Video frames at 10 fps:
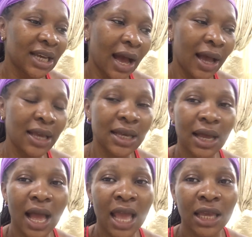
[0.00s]
I
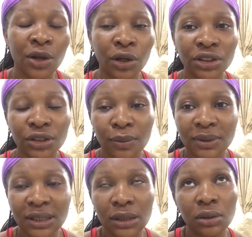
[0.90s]
got
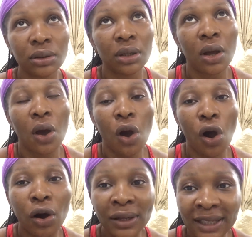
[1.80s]
something
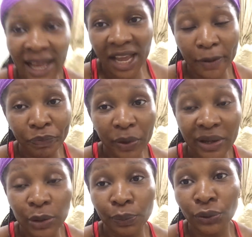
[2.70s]
online. They
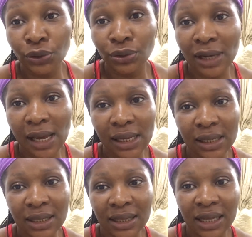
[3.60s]
were supposed to
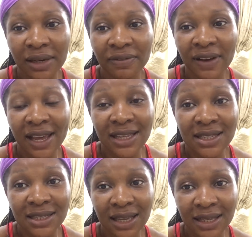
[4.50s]
like deliver
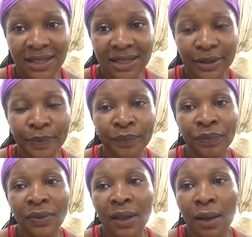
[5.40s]
it since,
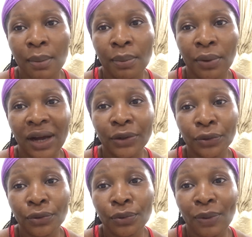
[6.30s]
but I
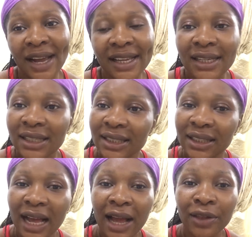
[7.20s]
don't know why.
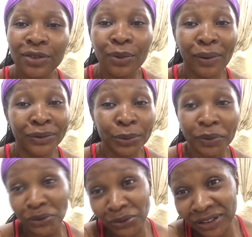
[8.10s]
I was
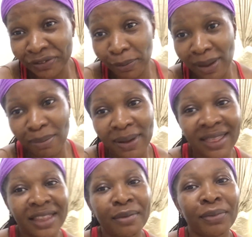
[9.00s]
supposed to use it for my
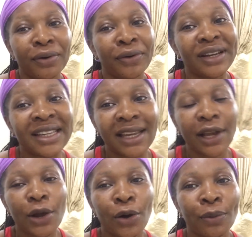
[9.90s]
birthday, but it
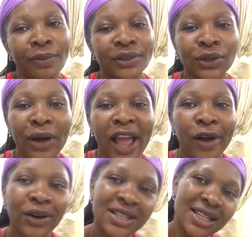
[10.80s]
didn't come, so I
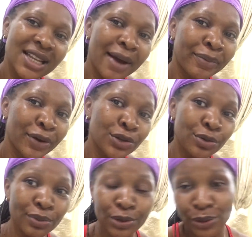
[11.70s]
got it. I'm going
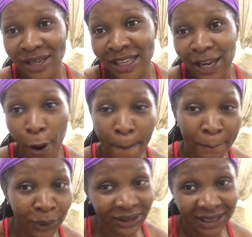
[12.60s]
to be doing the
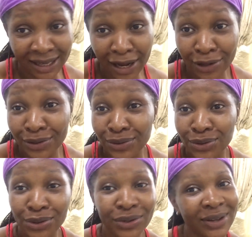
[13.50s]
unboxing now to
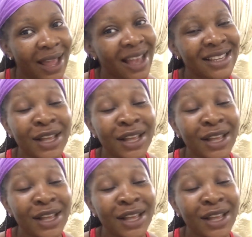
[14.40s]
show you guys